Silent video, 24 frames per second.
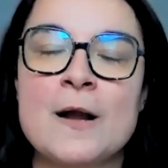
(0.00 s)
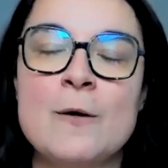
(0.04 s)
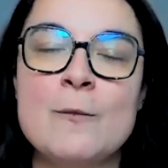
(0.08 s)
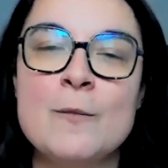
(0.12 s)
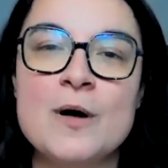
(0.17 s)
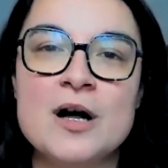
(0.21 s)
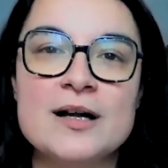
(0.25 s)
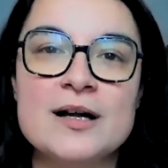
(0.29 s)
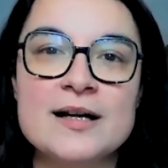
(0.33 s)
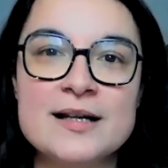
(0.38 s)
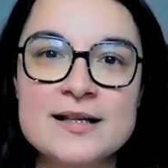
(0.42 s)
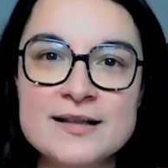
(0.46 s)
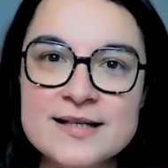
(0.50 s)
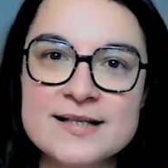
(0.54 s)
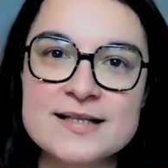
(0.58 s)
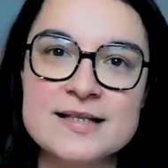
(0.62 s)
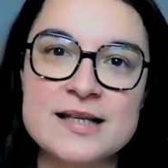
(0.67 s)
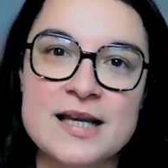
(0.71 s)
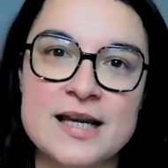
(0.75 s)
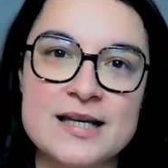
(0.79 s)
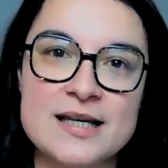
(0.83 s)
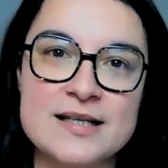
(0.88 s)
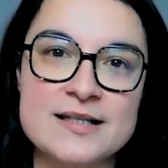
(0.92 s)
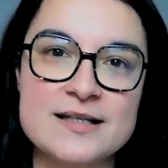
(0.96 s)
Well, in this
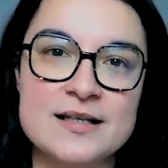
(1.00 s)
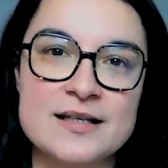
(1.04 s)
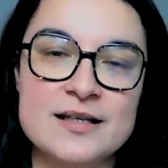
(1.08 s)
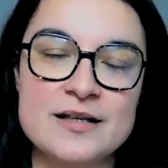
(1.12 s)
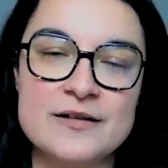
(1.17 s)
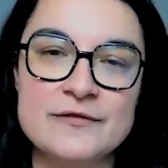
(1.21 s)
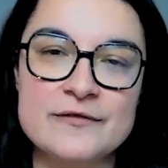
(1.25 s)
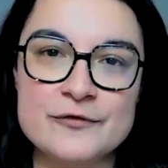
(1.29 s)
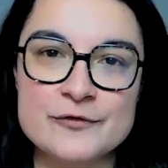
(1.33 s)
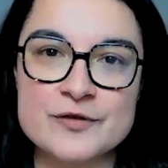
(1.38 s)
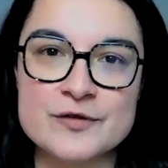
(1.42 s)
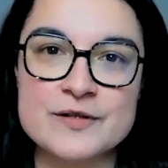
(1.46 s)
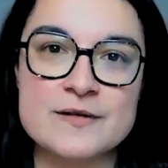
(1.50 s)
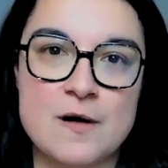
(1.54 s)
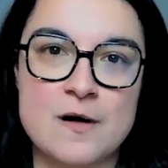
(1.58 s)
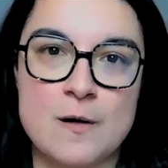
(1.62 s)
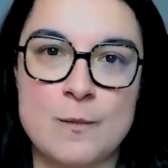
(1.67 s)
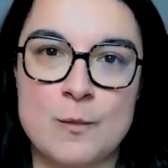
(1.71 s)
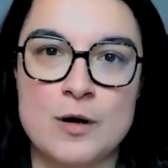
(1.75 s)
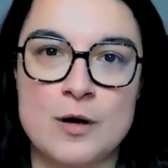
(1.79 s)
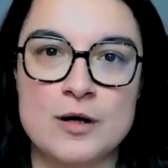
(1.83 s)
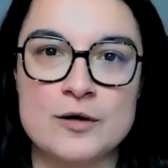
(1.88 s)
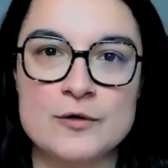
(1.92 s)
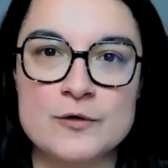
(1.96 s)
case, if you're
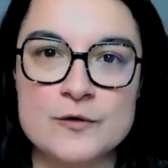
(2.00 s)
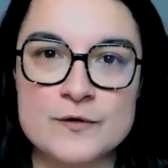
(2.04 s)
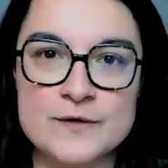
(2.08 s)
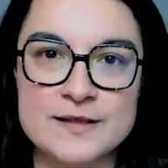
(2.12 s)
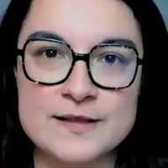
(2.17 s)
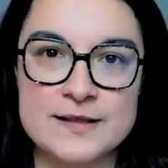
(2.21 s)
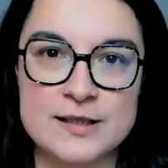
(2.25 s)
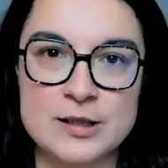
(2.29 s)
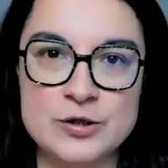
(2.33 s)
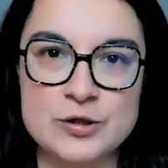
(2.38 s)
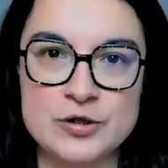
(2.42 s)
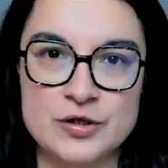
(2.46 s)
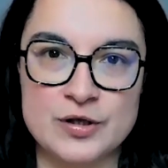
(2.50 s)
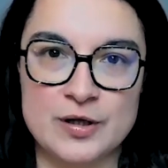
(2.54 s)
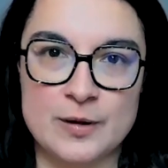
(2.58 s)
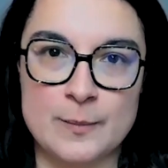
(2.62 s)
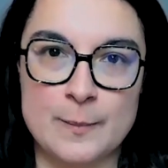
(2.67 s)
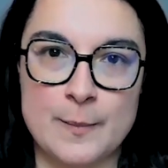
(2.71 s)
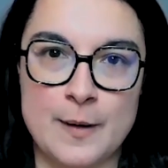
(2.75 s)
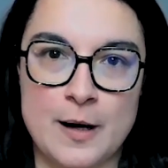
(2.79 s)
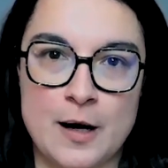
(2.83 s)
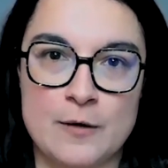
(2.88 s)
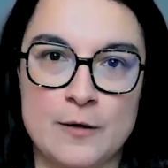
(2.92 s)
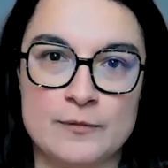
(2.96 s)
someone who's teaching
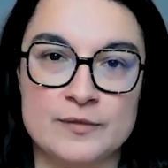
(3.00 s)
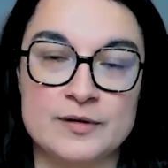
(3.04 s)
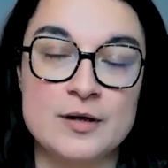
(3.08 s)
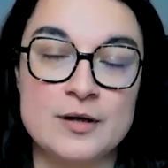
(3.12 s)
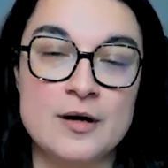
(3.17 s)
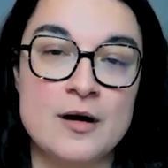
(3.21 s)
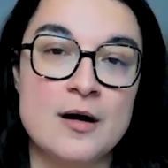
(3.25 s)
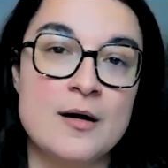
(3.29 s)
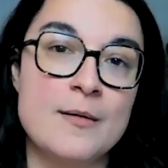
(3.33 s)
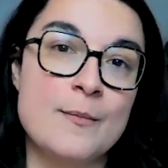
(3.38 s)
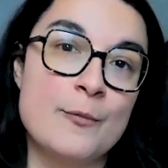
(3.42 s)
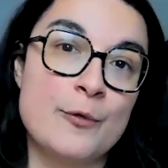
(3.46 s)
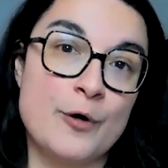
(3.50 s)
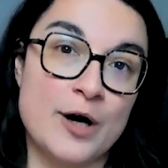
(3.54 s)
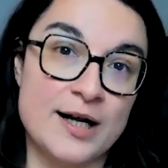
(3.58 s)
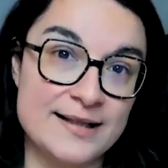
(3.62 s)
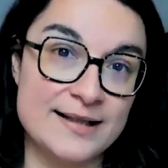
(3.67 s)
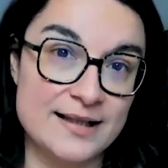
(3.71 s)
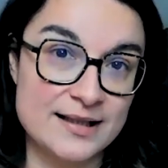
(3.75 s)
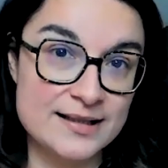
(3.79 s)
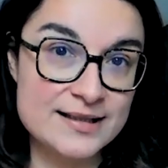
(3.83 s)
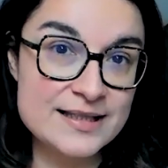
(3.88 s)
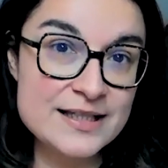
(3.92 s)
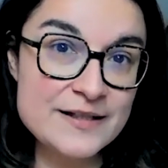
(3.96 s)
about
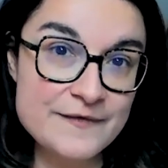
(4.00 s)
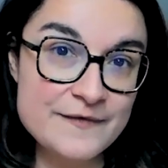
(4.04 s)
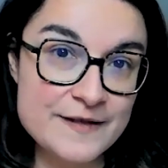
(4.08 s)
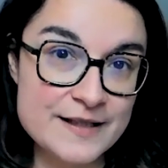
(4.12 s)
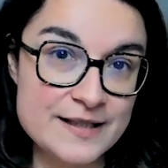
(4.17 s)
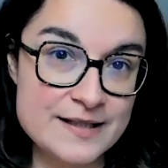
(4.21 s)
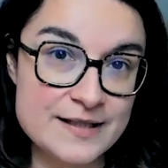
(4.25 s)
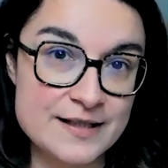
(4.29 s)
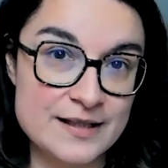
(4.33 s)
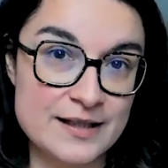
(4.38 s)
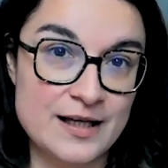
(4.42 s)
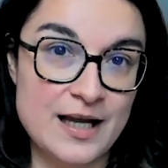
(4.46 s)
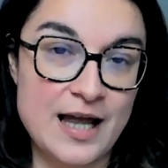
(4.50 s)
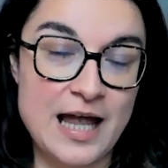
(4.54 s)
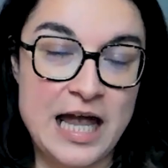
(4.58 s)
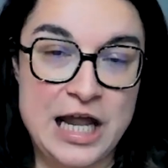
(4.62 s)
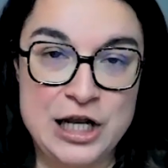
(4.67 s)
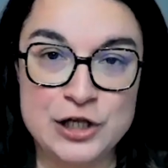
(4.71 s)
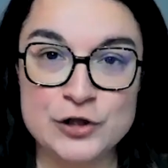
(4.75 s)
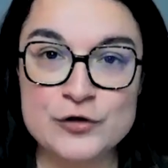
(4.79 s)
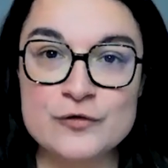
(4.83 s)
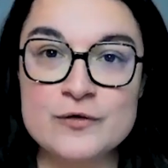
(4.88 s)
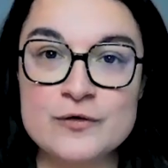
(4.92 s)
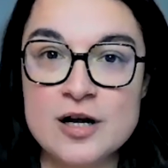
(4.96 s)
productivity
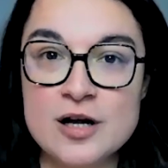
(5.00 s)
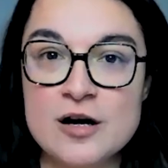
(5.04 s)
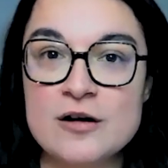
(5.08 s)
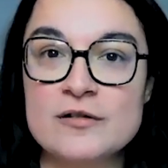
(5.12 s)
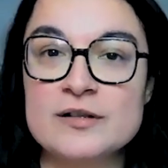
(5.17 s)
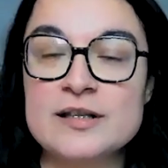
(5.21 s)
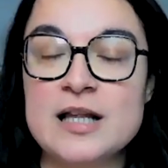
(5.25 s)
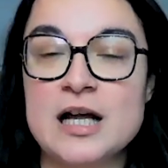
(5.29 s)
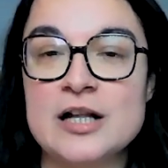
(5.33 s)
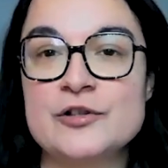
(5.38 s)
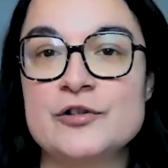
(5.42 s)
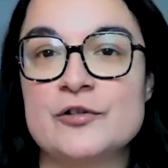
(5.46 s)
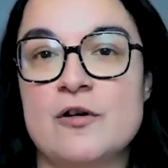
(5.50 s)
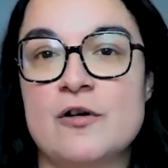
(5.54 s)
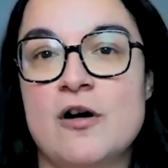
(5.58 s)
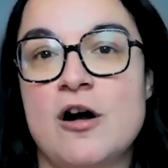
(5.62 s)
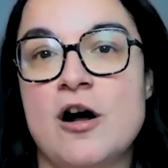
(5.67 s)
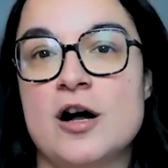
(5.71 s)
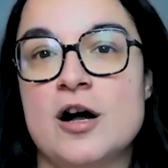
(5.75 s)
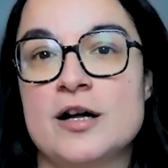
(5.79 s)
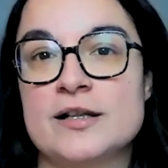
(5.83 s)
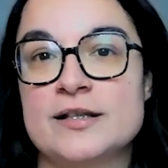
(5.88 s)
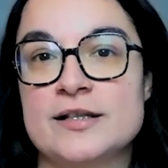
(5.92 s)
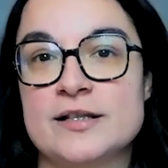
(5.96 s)
and you know that your
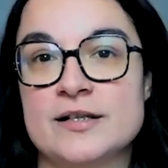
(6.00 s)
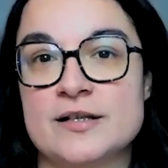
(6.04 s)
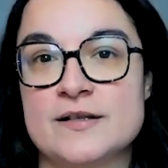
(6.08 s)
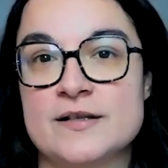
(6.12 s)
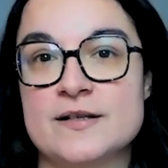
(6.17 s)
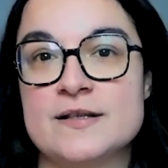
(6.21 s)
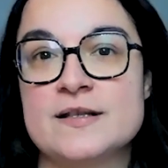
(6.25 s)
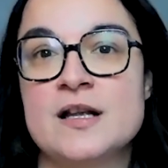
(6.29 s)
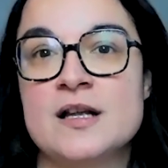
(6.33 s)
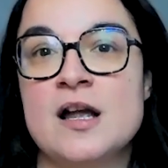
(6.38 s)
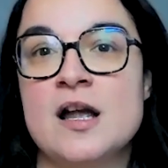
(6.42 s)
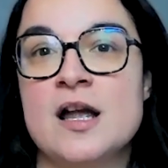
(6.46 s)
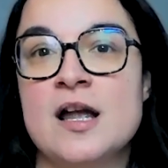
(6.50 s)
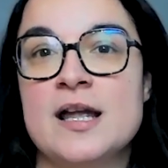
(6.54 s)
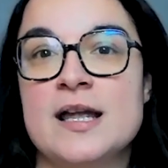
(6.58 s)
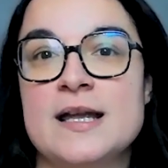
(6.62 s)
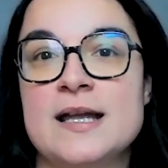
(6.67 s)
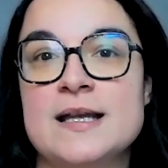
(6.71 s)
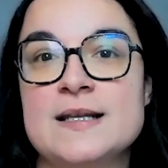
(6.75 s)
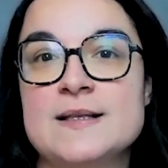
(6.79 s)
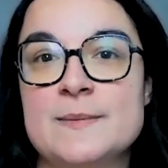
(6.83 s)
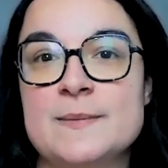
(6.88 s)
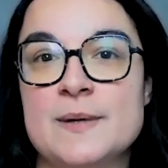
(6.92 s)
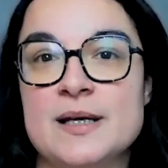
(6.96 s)
audience
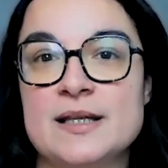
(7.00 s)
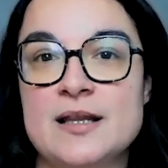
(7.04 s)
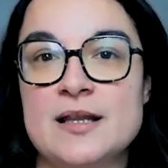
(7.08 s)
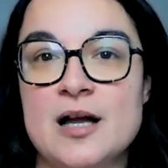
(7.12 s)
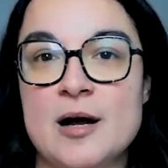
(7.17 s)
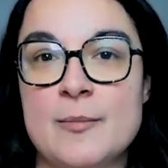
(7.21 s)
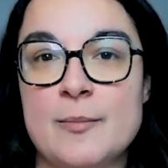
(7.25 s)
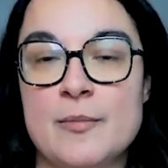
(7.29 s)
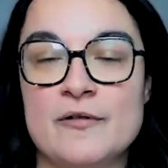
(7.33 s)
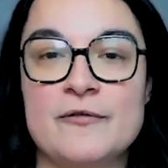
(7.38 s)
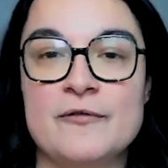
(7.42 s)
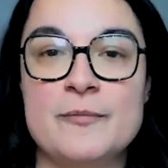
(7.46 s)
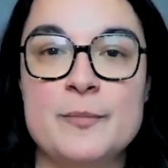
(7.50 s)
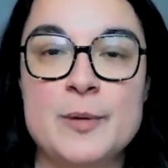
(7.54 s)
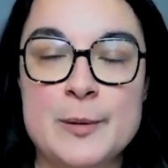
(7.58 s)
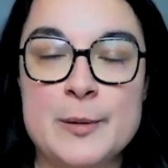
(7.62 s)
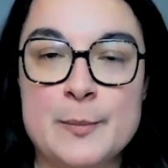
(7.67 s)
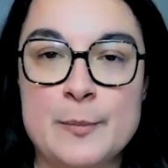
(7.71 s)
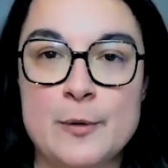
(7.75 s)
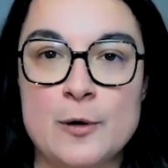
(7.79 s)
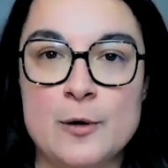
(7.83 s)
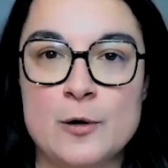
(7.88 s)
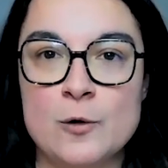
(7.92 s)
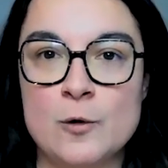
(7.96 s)
is made up of
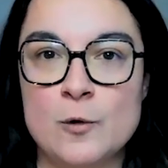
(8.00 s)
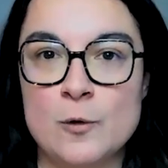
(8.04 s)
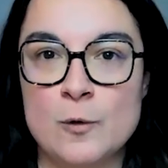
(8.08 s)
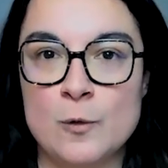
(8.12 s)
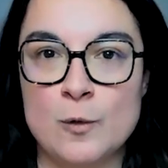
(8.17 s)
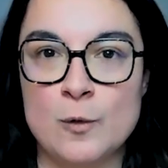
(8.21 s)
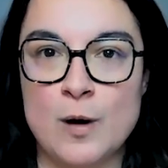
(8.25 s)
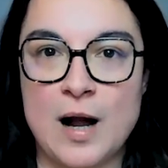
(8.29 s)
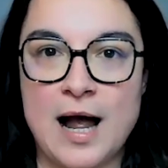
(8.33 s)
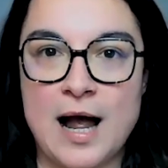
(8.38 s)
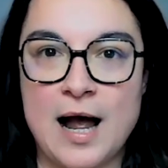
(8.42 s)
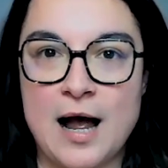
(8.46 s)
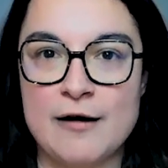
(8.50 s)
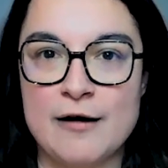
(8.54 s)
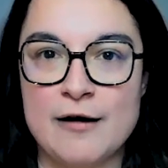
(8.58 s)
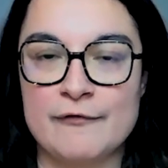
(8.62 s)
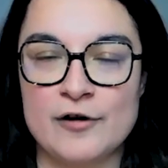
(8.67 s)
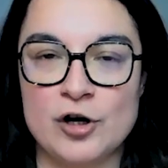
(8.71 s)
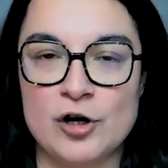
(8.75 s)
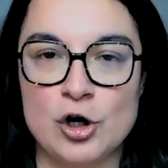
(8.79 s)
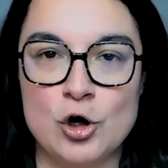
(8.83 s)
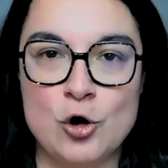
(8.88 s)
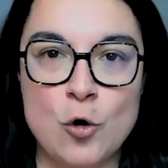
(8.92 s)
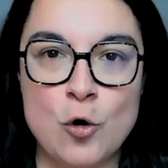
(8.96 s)
people who have
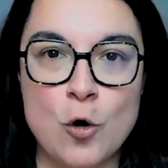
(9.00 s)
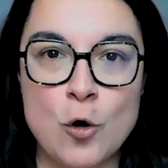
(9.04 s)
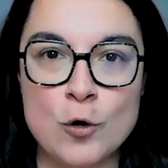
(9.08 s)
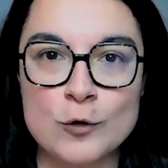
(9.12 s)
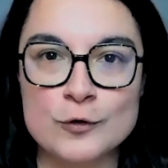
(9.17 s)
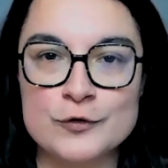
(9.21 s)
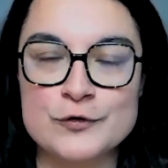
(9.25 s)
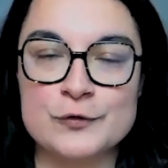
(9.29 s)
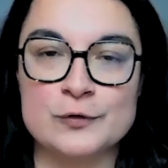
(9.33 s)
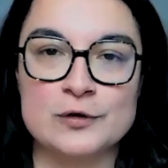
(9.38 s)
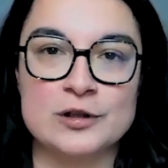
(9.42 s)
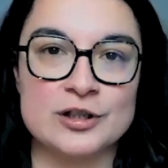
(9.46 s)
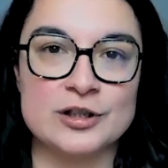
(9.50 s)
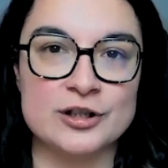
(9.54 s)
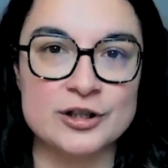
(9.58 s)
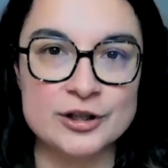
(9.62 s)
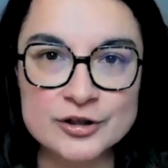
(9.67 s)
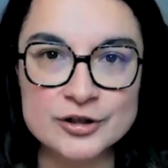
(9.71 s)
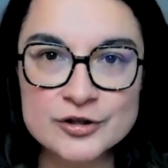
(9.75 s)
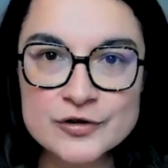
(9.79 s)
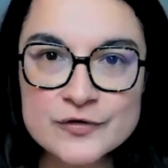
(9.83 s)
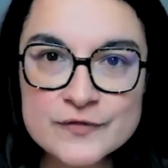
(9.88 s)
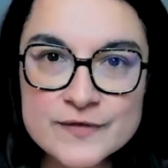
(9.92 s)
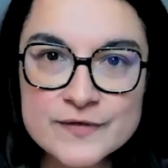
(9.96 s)
a goal to
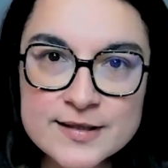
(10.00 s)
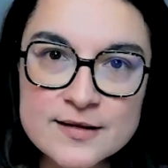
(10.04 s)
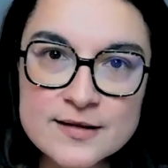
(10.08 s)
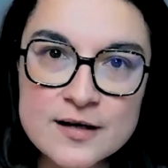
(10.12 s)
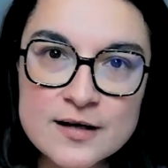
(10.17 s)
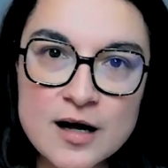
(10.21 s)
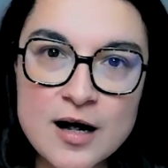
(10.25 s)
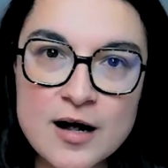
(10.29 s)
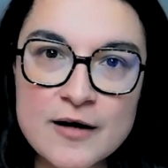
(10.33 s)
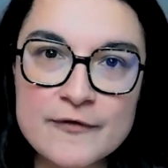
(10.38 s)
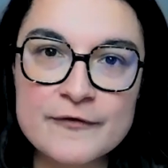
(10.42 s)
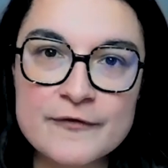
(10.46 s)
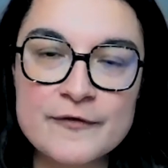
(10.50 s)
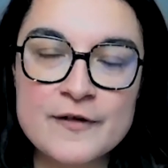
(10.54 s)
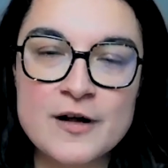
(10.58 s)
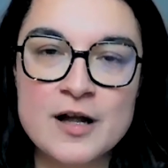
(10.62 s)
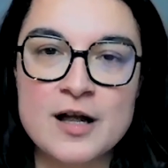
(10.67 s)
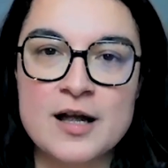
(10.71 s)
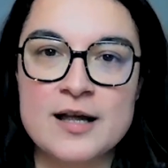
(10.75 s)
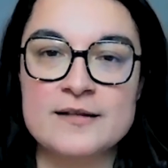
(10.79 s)
learn new stuff,